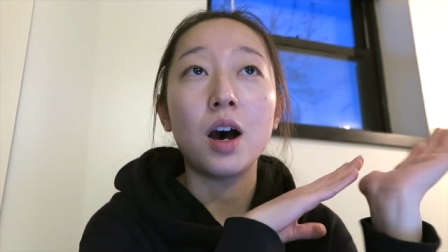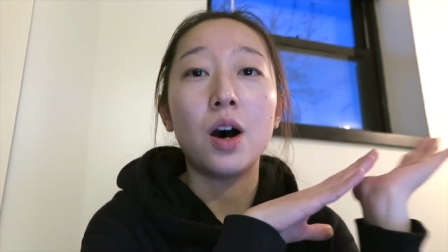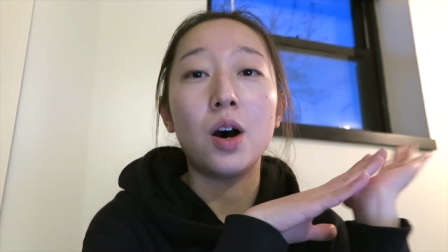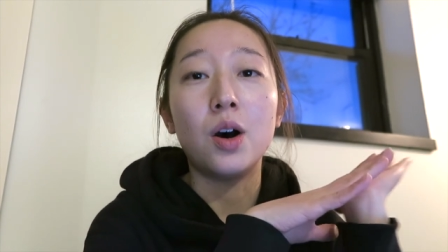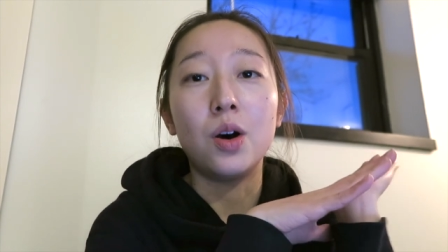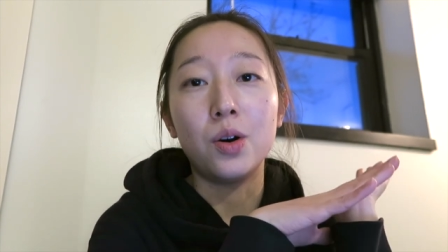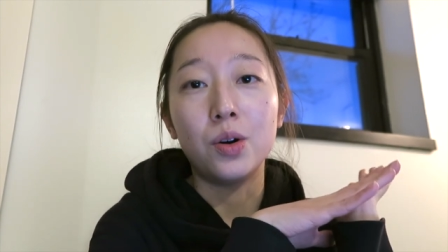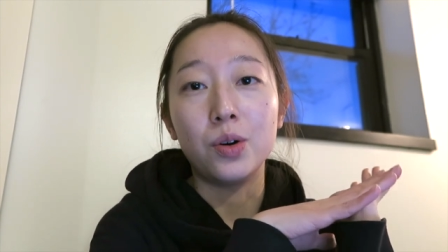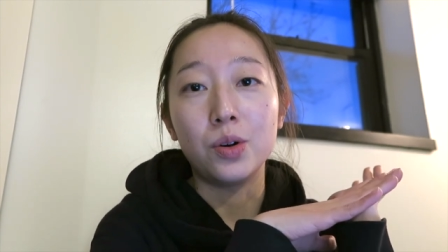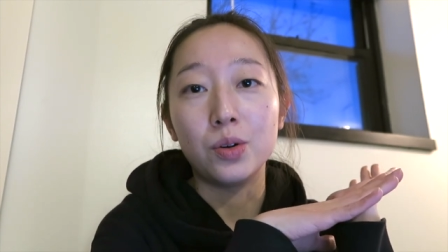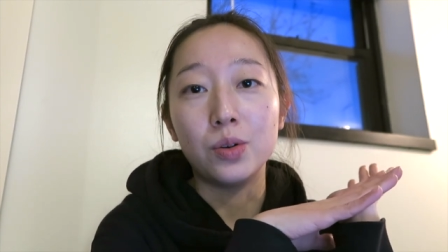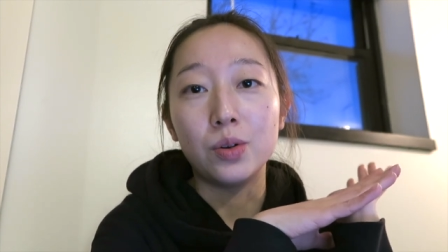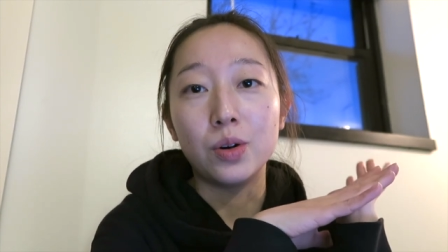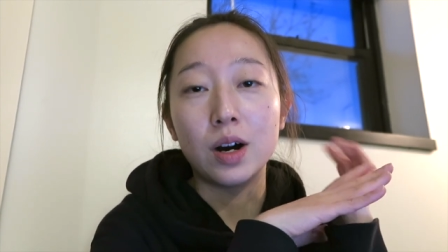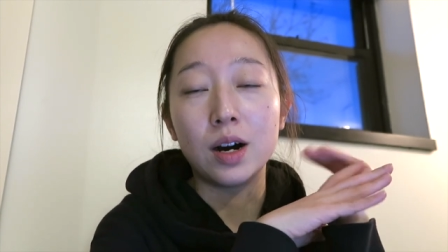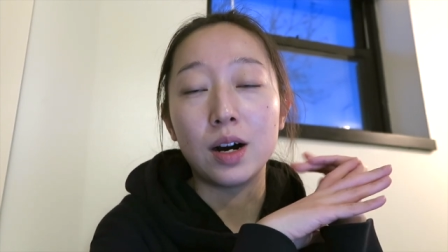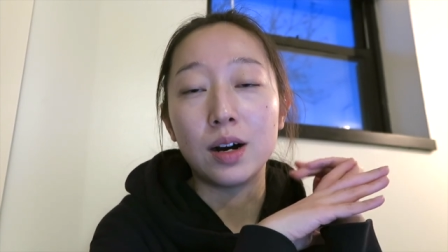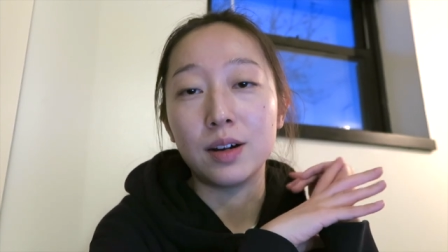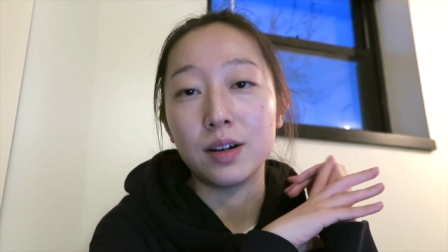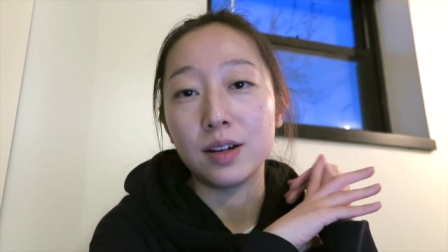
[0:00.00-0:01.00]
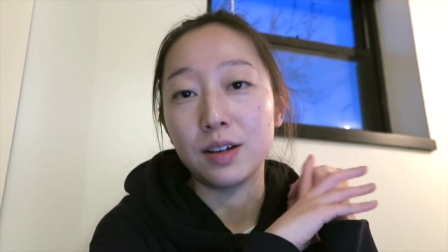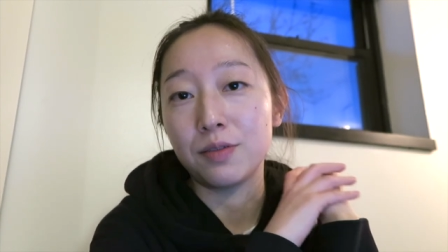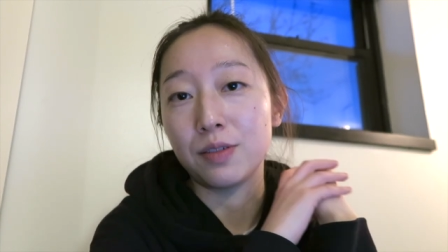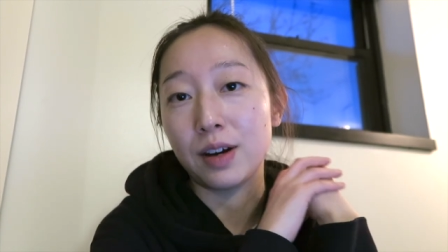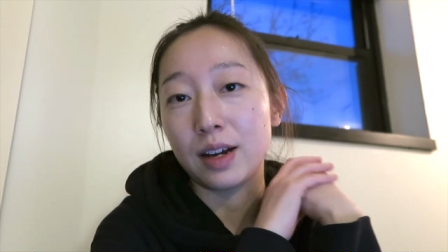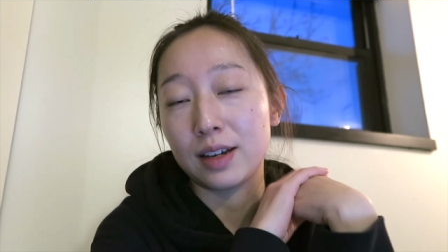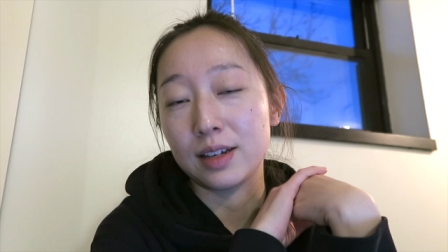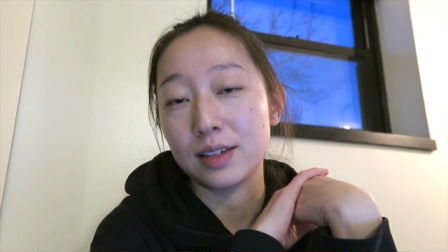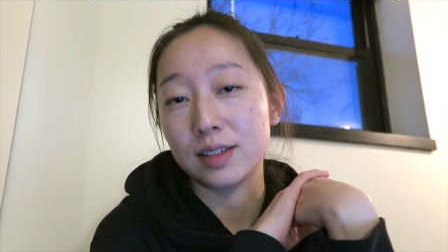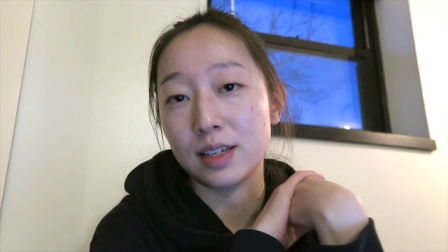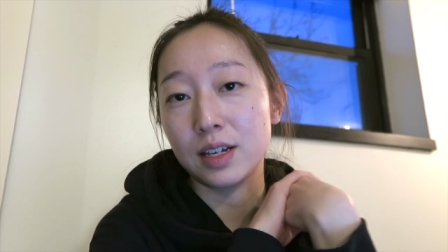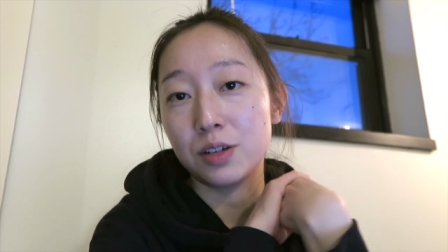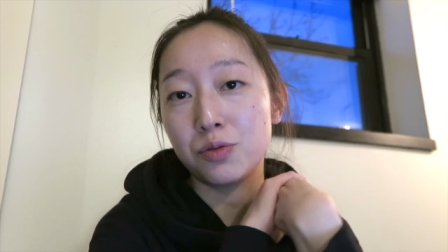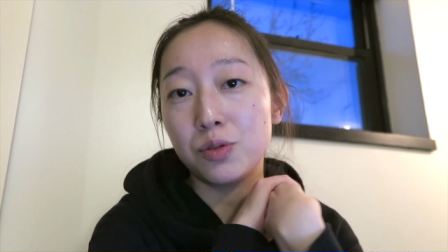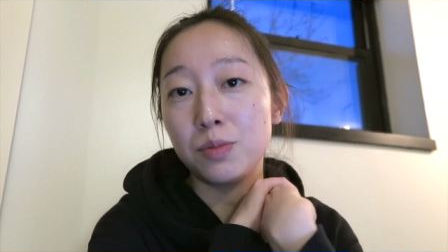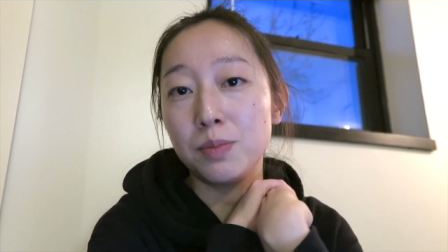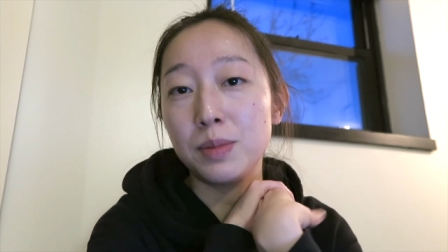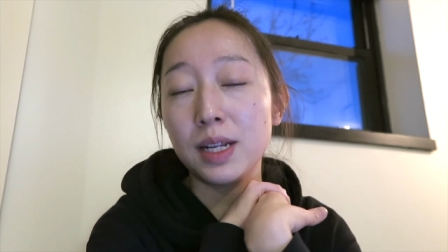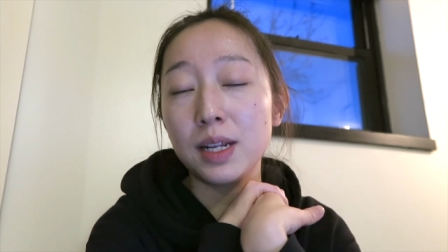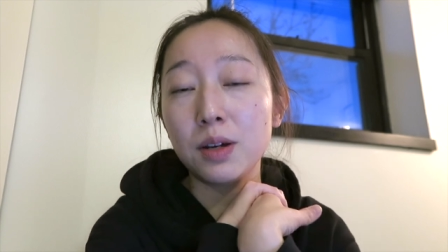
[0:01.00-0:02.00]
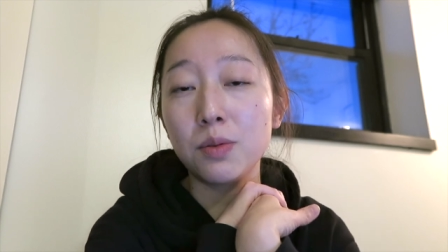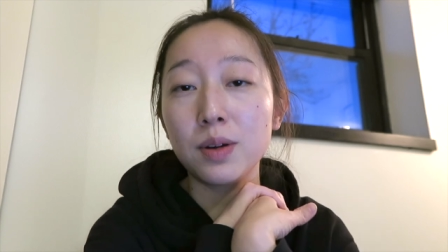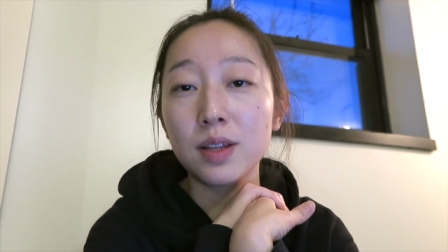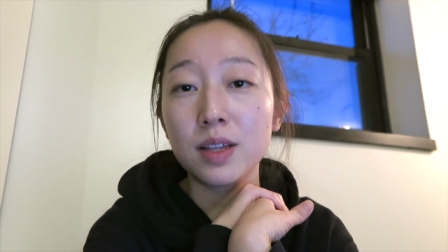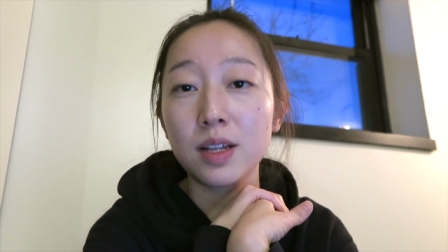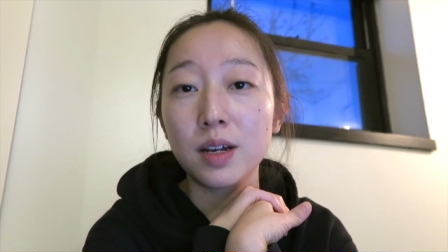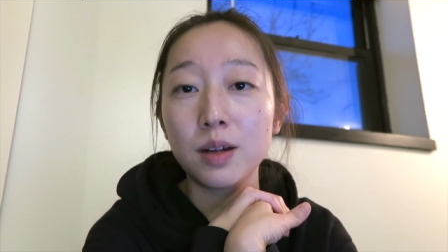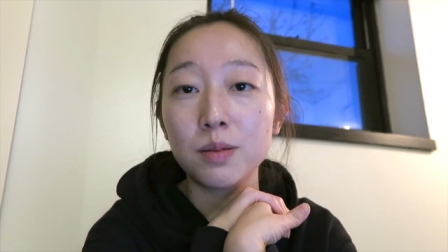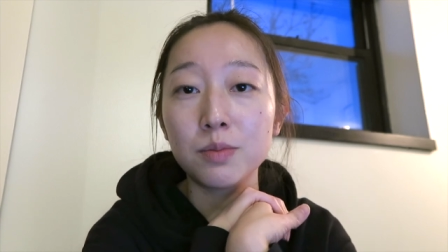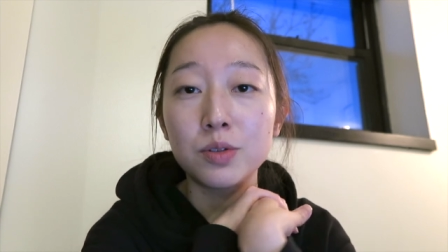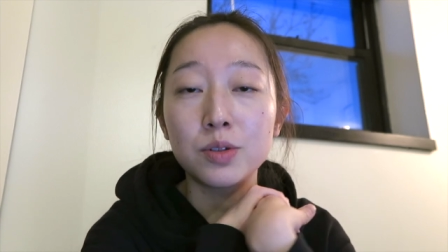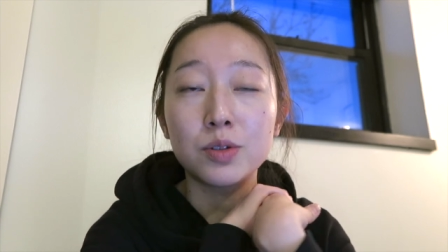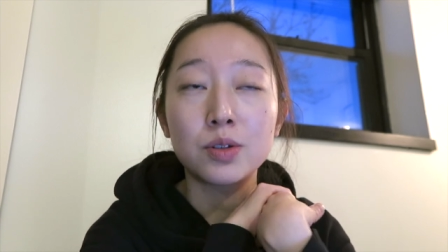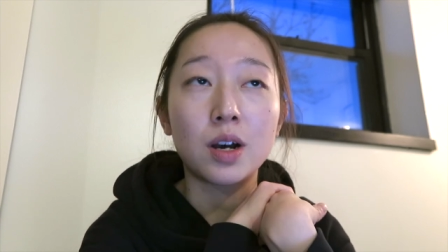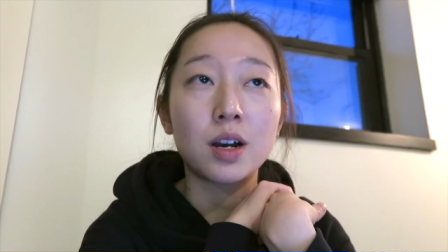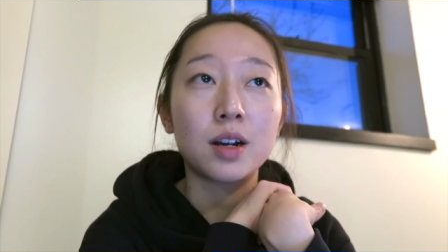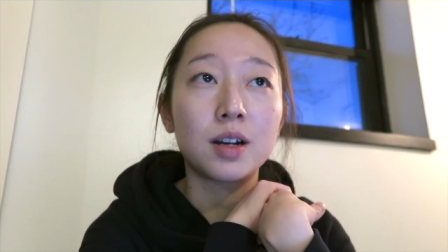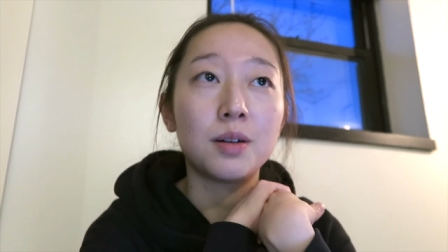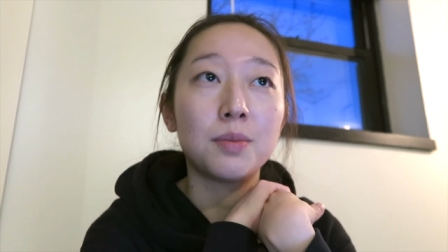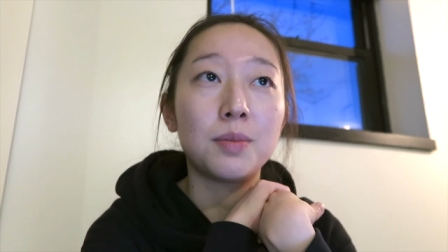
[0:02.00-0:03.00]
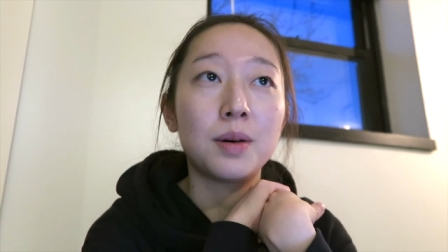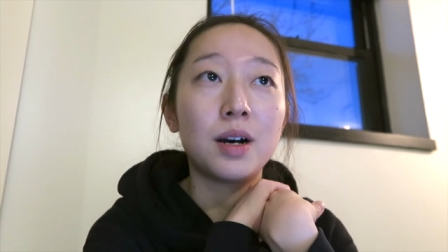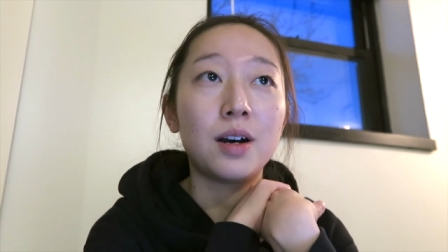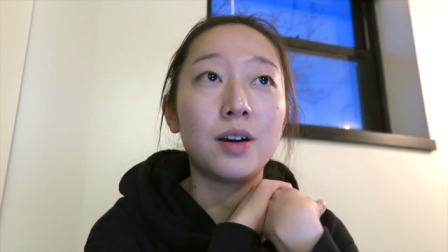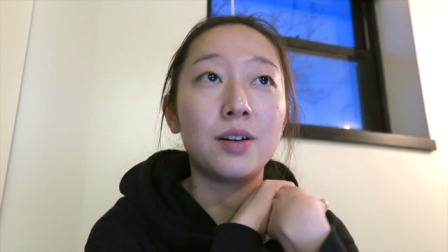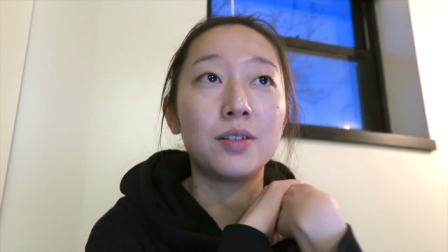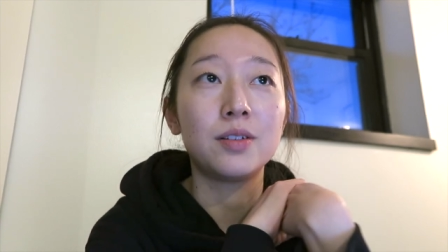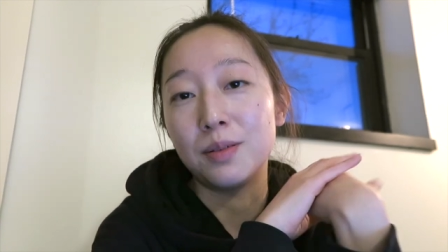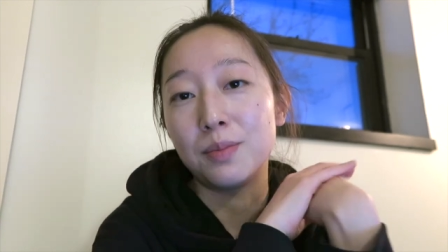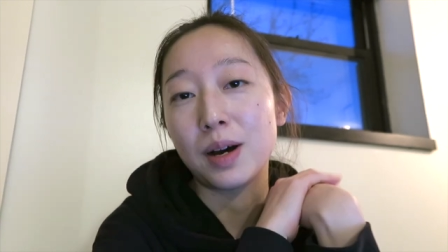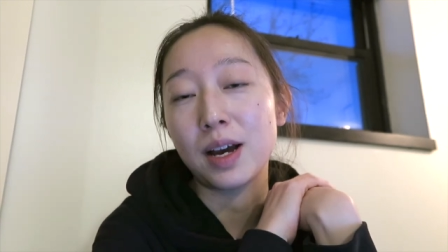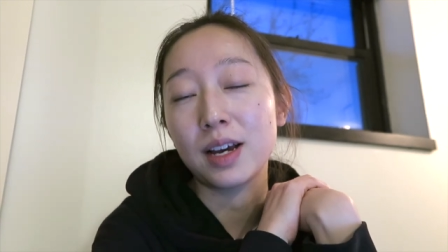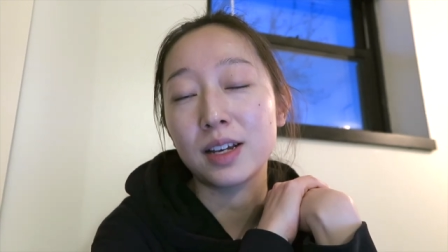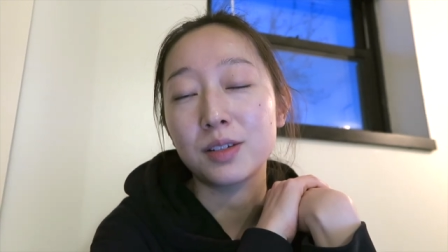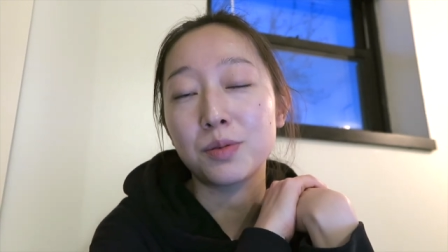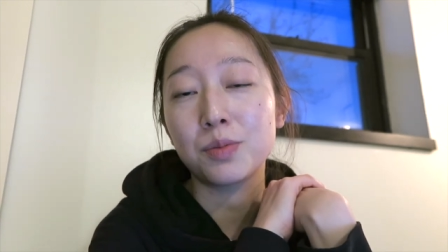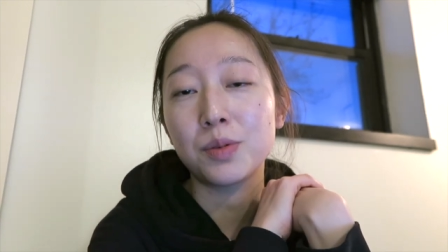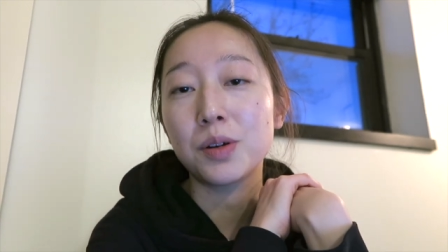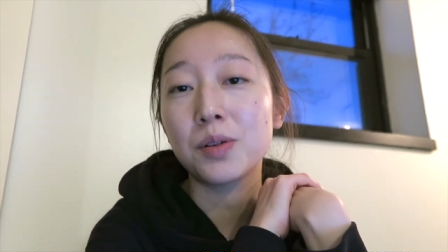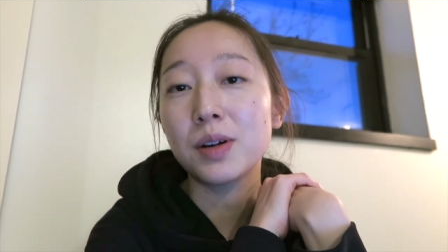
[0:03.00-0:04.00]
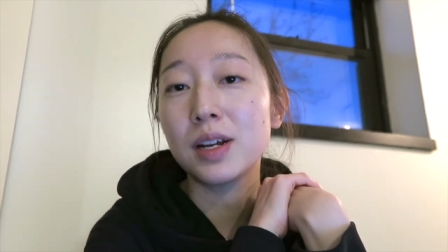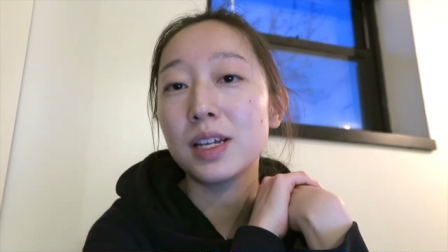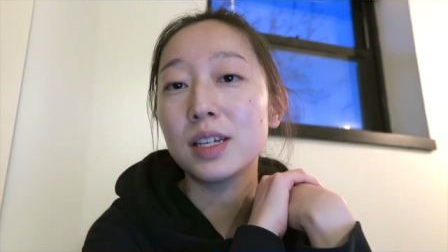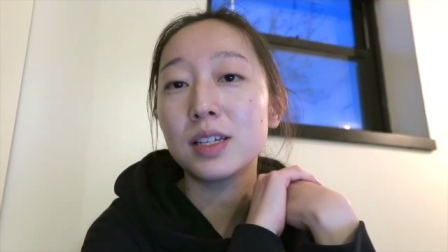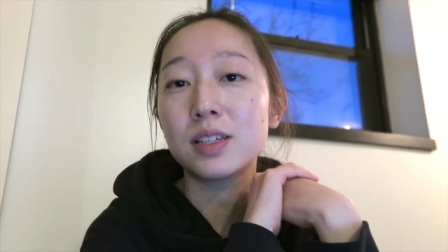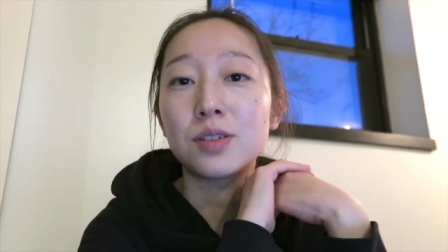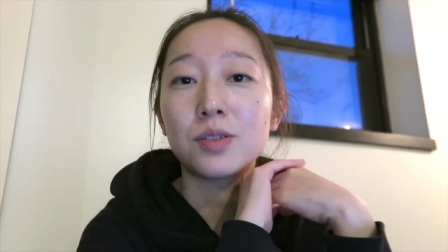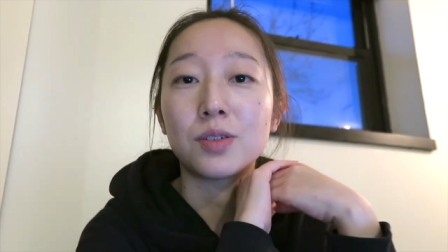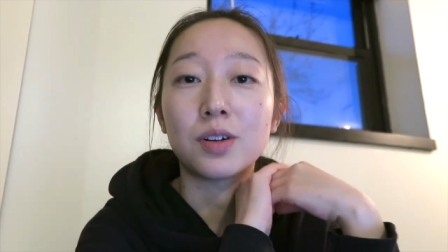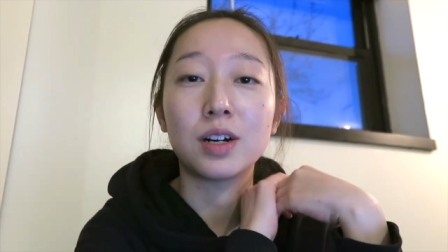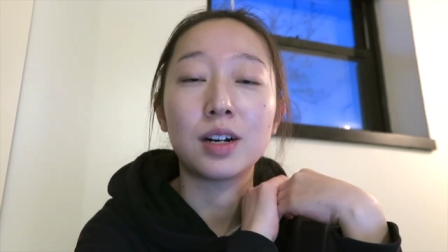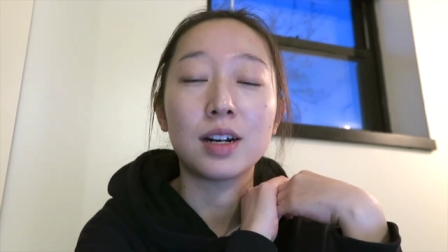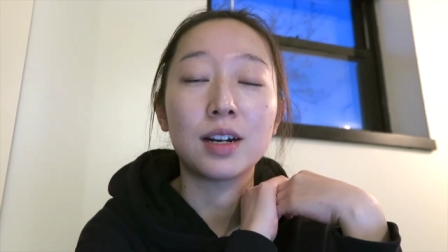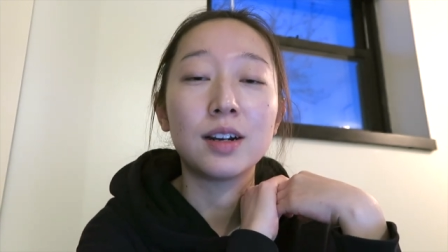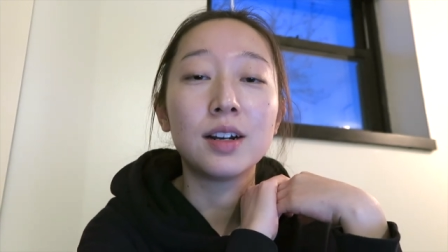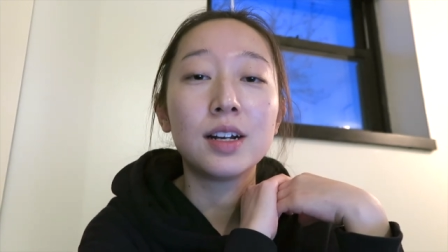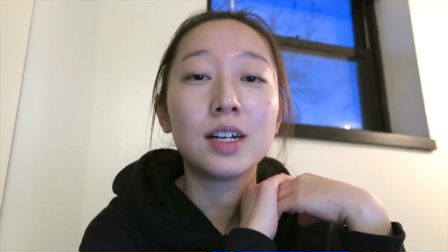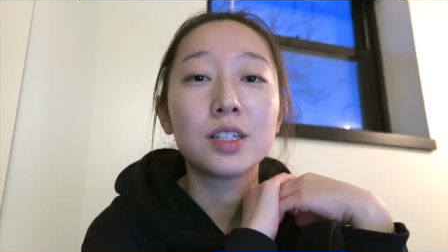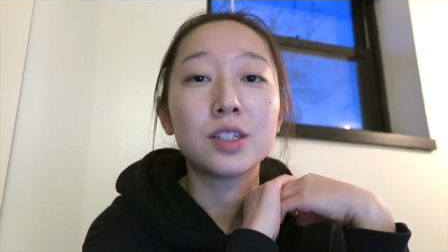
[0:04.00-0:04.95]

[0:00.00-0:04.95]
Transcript: oh, uh, if I can schedule a meeting with them to talk about uh, my experience or